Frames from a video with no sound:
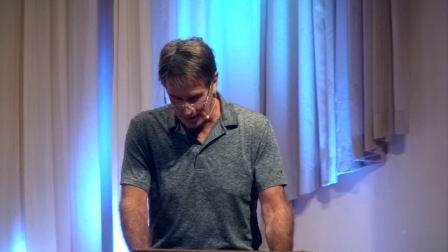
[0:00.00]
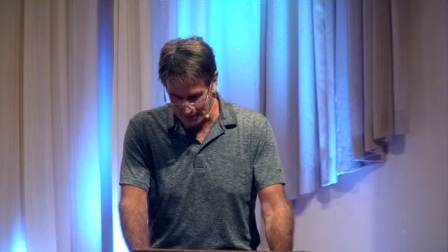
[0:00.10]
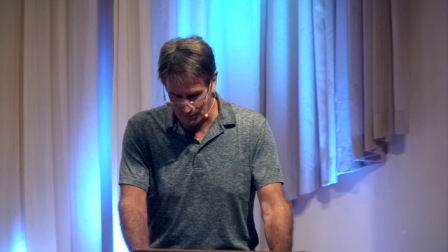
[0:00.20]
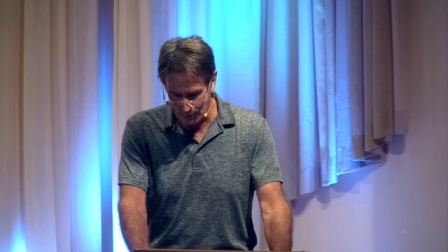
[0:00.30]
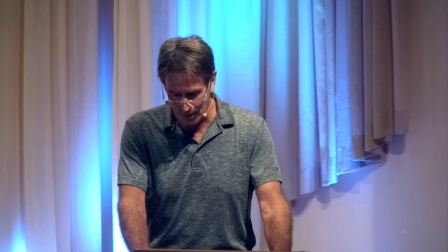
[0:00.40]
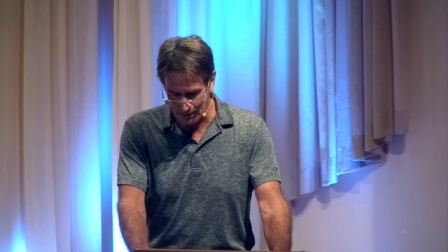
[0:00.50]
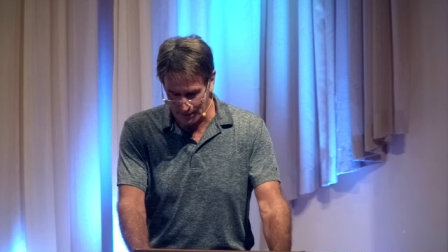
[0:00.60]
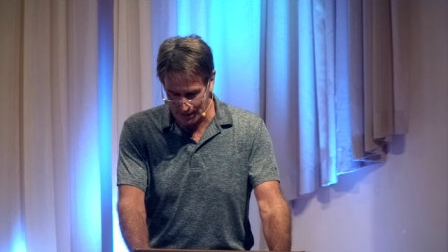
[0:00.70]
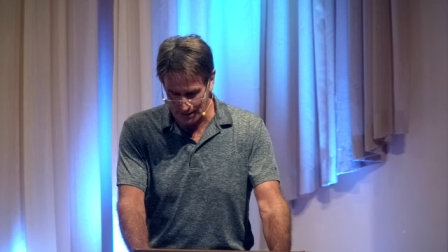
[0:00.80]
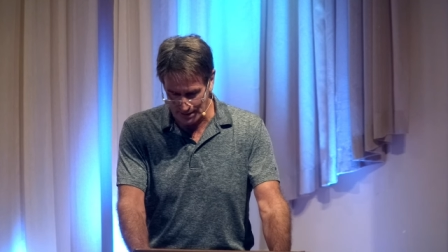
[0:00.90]
like the
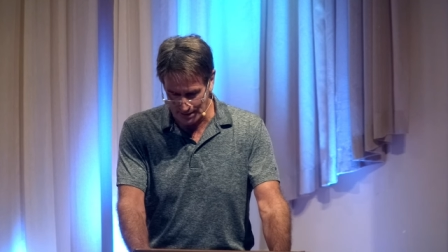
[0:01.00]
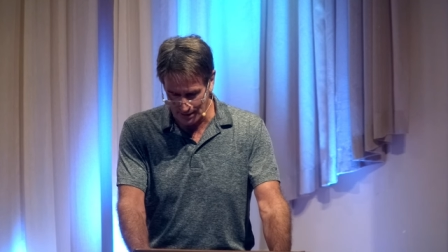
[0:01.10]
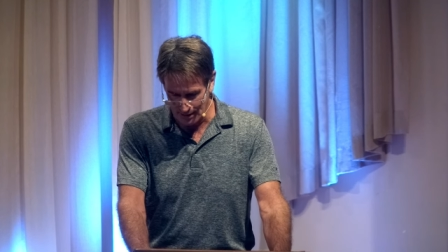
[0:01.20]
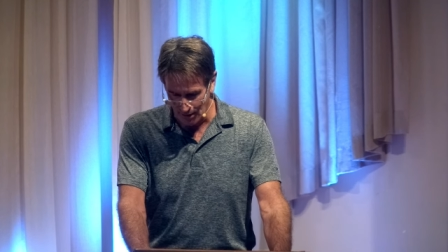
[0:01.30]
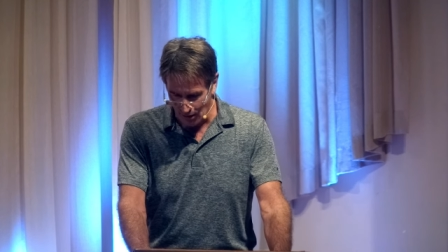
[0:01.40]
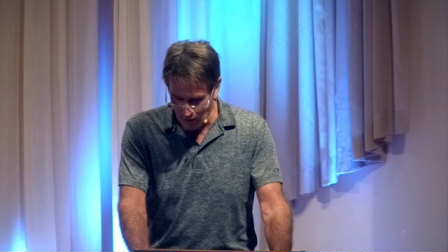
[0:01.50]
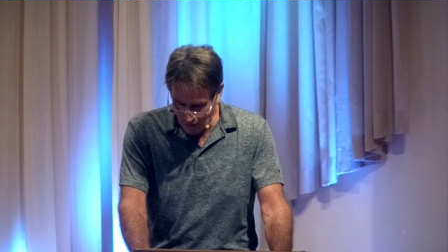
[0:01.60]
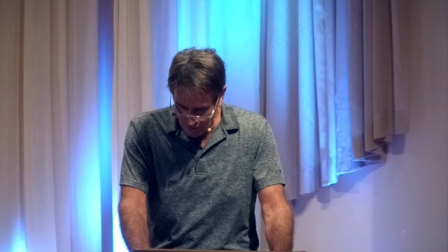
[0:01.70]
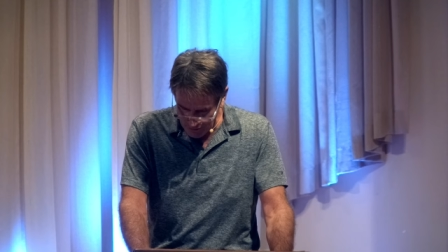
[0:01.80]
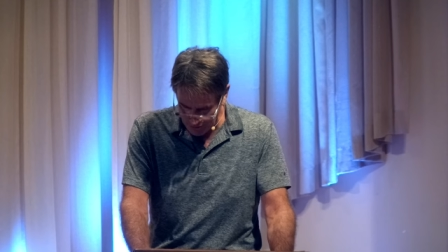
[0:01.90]
wild geese,
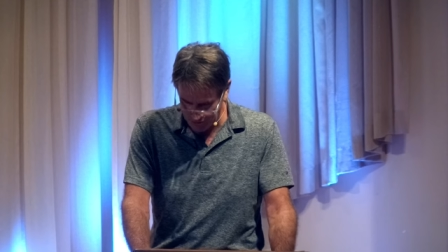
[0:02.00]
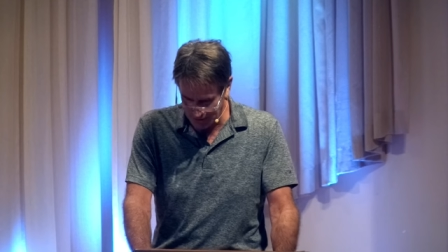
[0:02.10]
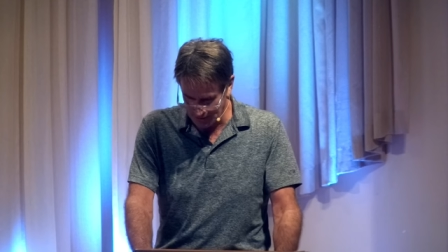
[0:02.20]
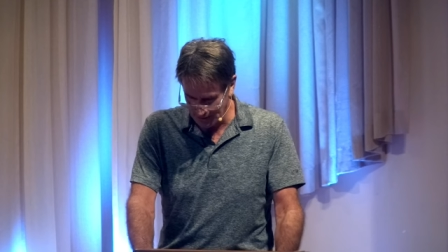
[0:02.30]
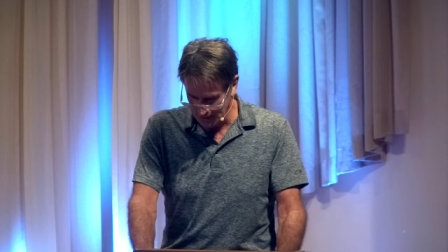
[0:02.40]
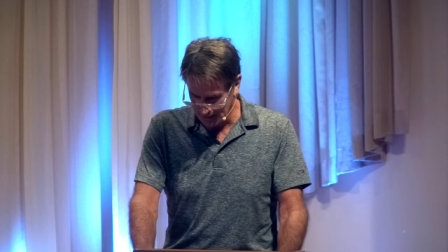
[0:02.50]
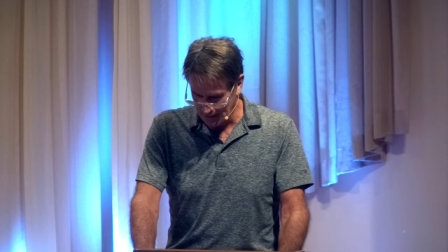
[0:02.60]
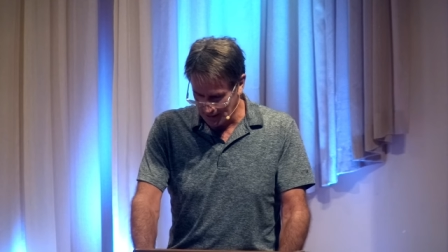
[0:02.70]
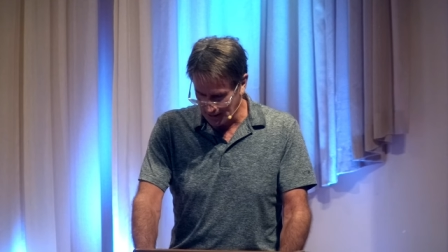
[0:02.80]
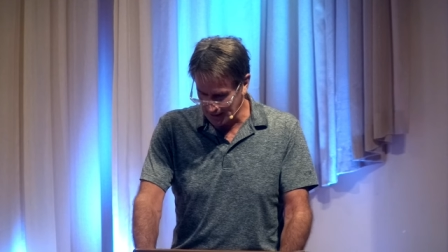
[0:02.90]
harsh
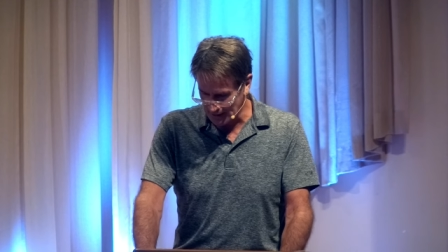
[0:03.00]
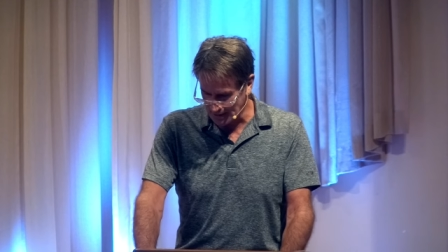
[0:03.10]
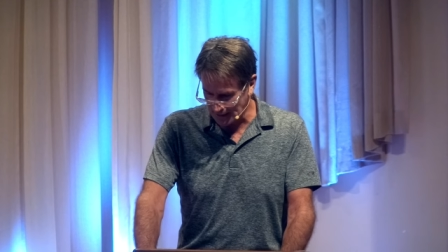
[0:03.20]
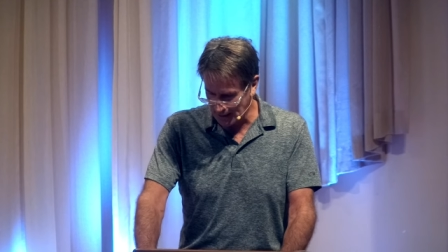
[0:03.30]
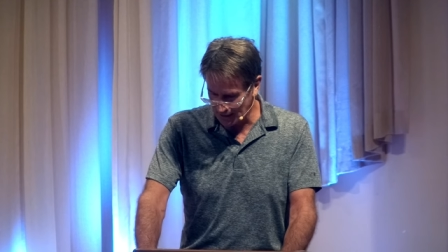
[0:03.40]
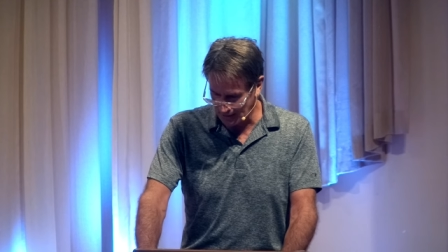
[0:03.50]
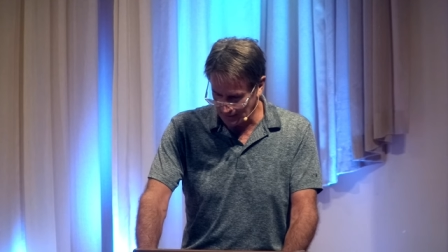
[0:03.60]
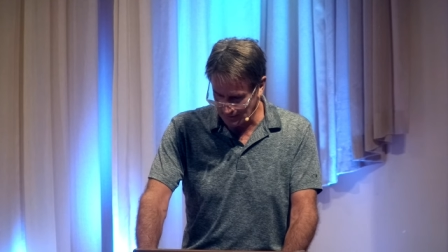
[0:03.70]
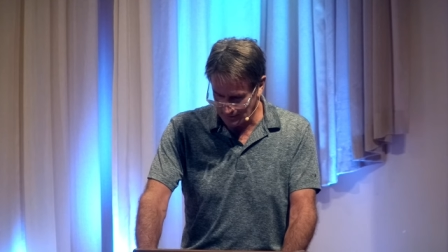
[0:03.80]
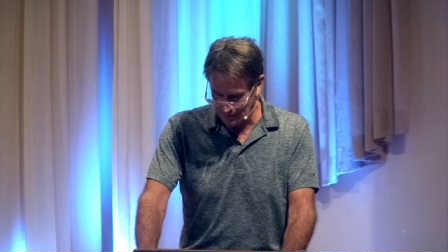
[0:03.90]
and exciting,
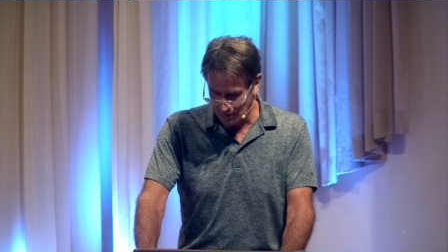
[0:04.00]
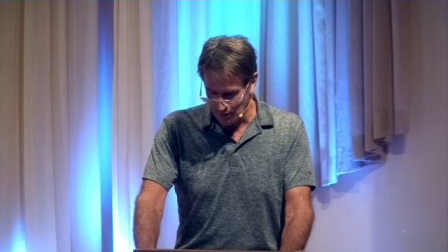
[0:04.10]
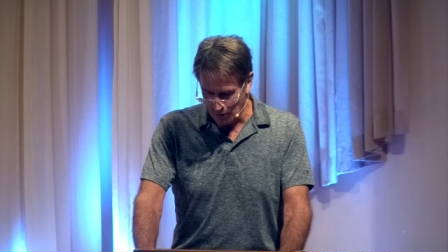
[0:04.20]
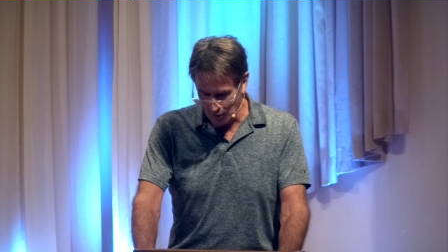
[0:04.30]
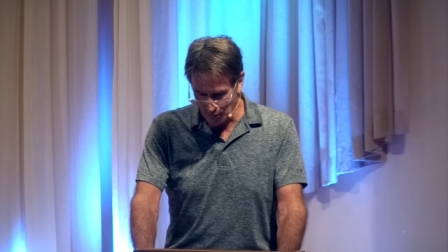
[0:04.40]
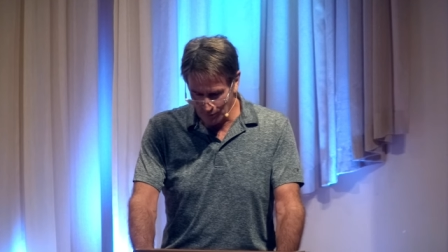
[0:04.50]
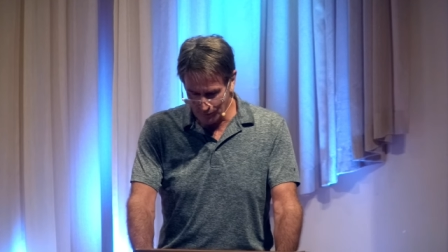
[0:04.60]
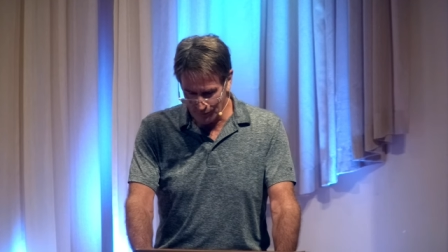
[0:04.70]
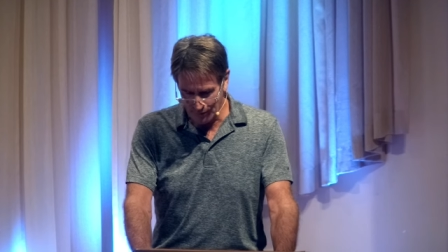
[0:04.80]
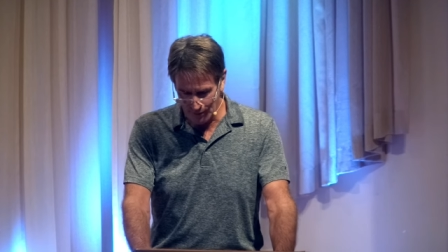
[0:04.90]

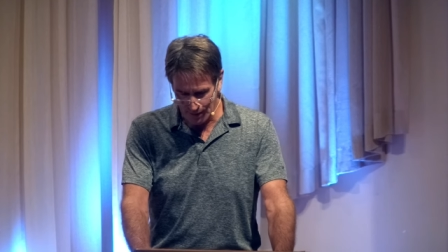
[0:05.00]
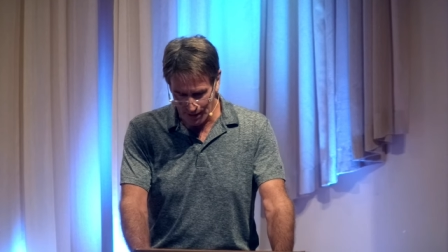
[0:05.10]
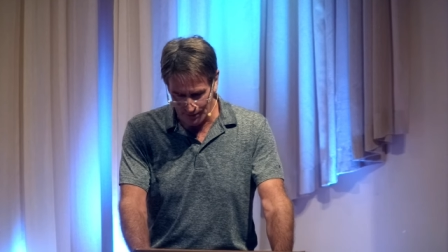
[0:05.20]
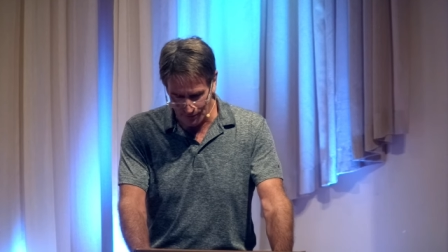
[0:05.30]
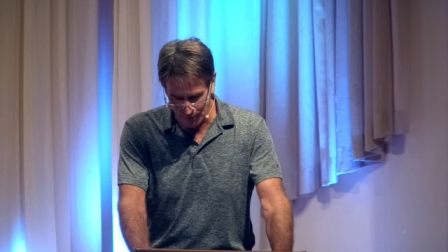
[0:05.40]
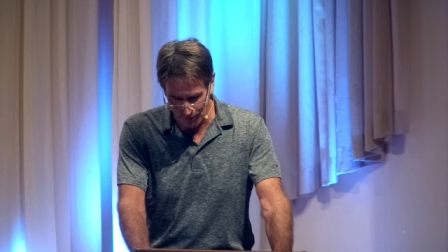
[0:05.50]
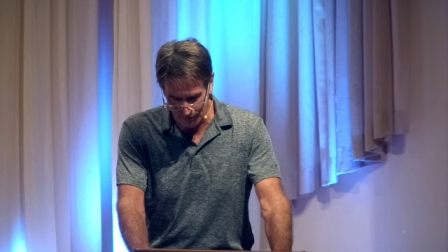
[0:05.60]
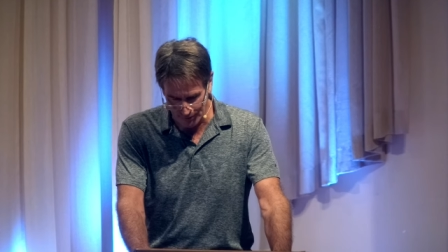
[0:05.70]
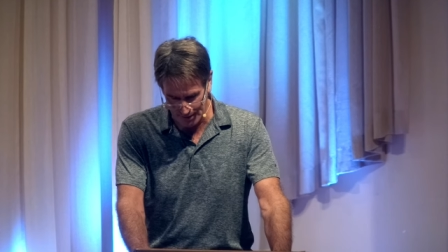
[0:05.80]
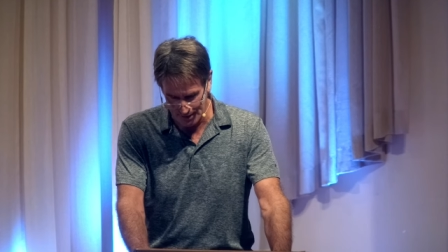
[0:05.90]
over and
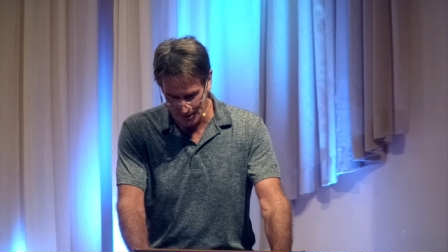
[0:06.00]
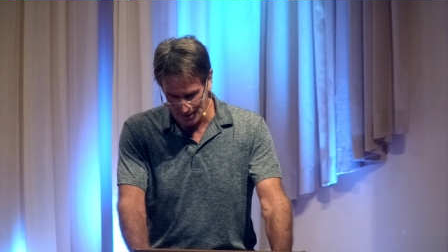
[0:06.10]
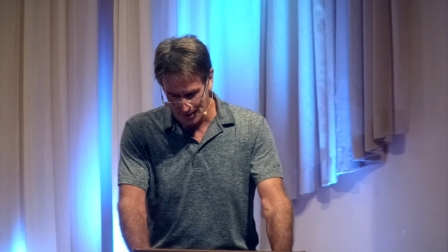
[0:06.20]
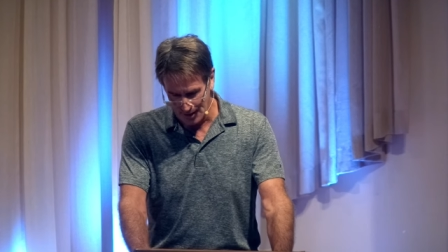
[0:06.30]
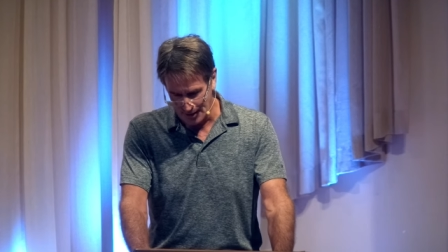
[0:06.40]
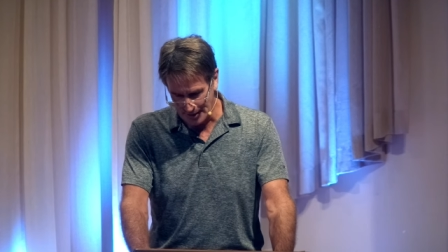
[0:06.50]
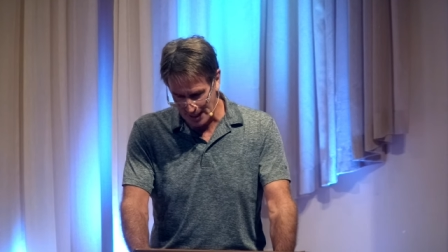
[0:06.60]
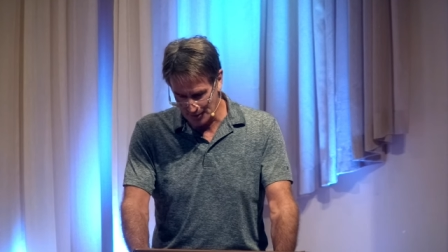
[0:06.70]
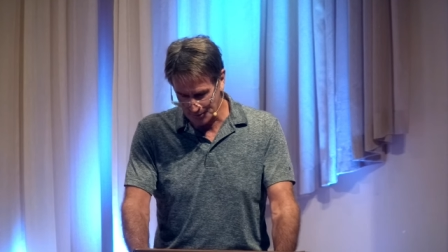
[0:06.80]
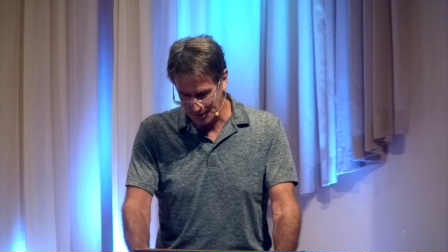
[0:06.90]
over,
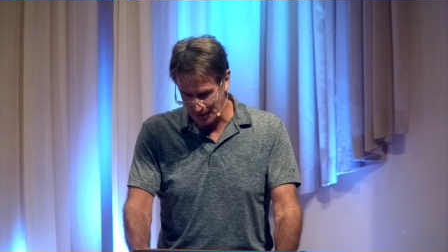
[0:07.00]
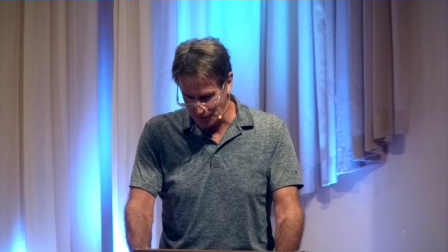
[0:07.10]
announcing